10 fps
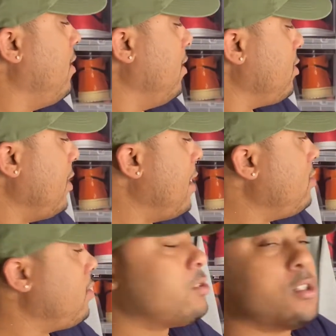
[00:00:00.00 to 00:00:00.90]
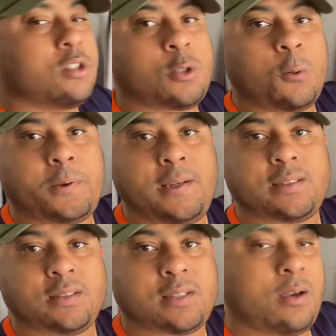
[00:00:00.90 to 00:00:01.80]
So, those are the 2
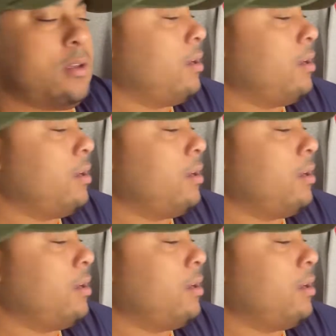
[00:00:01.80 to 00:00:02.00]
pieces that,